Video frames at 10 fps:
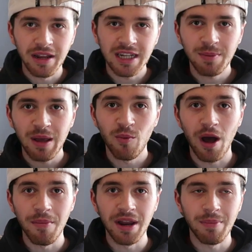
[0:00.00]
I'm going to explain
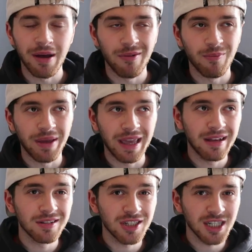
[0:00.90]
what I meant about
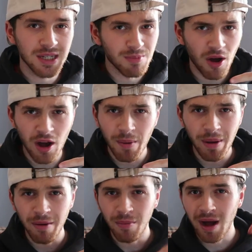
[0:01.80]
being smart
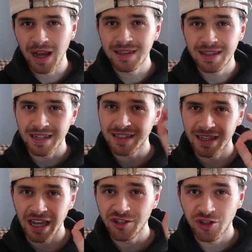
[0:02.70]
about my
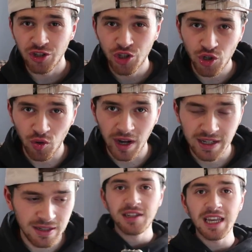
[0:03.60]
destination
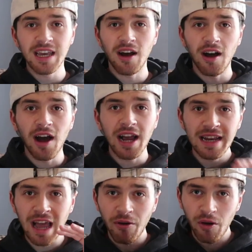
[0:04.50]
choice. You see, I
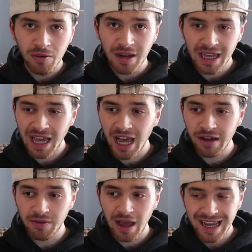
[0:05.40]
now only
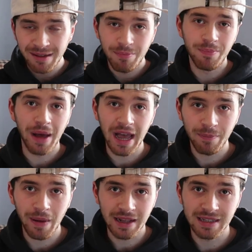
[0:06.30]
have a
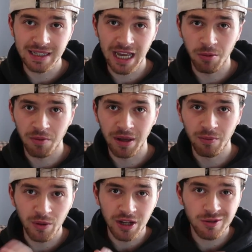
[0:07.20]
backpack to take with me,
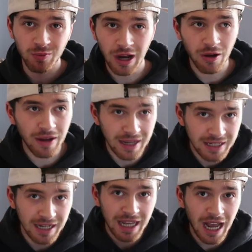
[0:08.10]
which, well, is
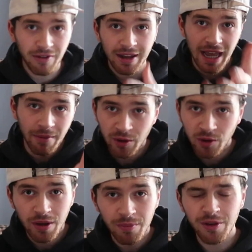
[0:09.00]
going to carry camera
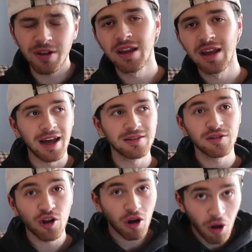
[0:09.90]
equipment
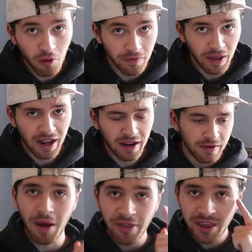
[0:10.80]
and clothing.
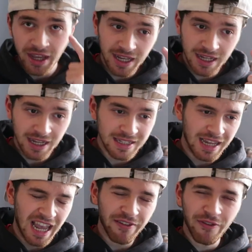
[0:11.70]
So my thinking is,
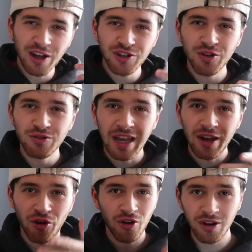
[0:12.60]
if I choose a
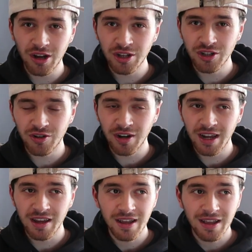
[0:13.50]
hot
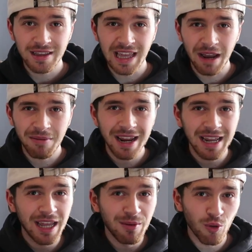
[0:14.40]
country, then I'm going
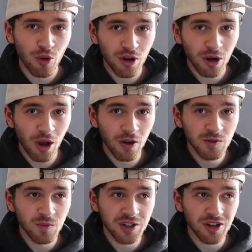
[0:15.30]
to need more
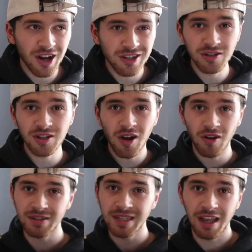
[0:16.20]
clothes, which I just
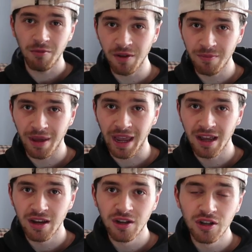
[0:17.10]
can't take with me.
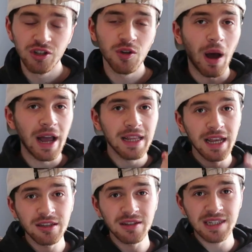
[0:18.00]
So I
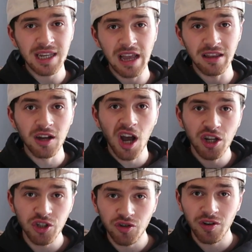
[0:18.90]
need to select a
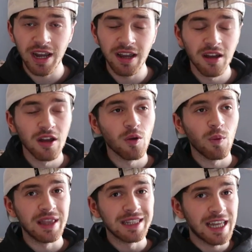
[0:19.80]
country
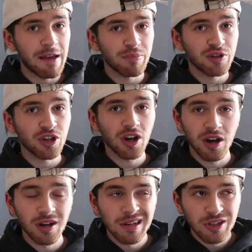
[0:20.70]
where the
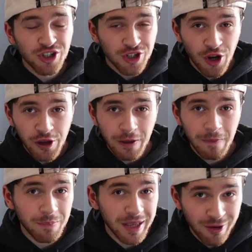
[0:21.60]
temperature should
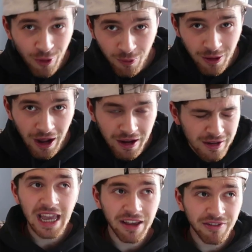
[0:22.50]
be cooler.
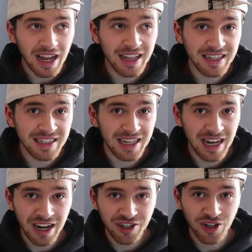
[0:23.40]
I even had the
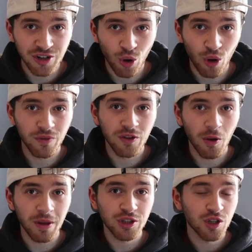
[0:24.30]
selection of
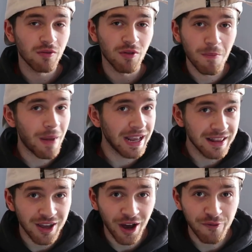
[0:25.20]
going to
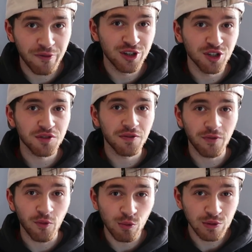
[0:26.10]
Romania for
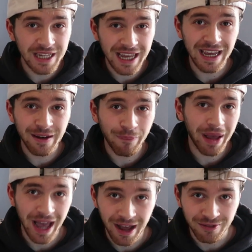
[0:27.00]
just
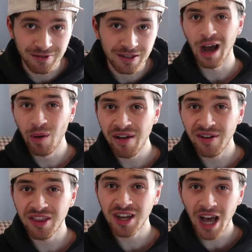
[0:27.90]
£14.
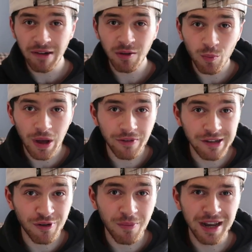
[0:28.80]
However, the current weather
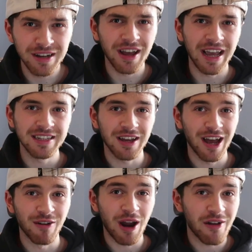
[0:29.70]
in Romania is
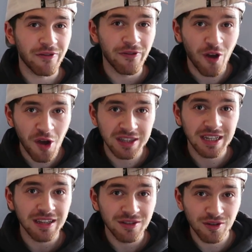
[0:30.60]
around
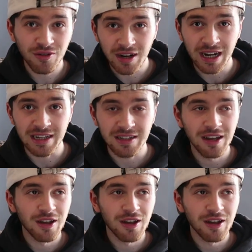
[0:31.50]
30 degrees,